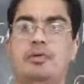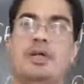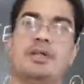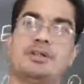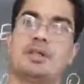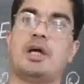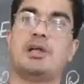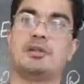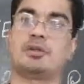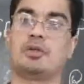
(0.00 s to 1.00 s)
reach
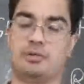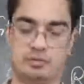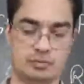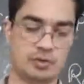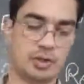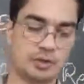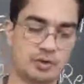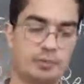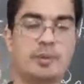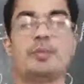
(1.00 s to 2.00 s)
and so on.
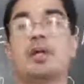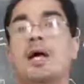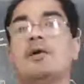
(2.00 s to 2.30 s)
So people